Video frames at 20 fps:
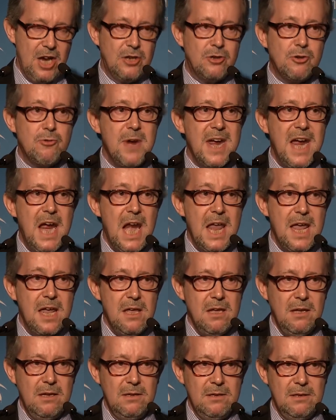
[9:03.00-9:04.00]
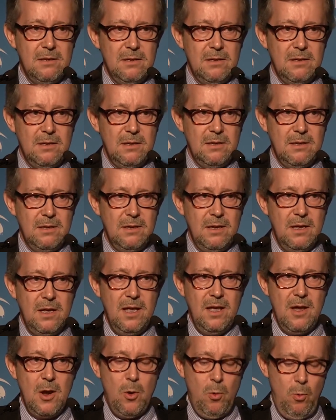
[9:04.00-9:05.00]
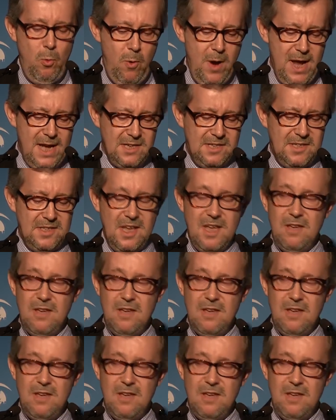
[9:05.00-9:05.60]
trickling wealth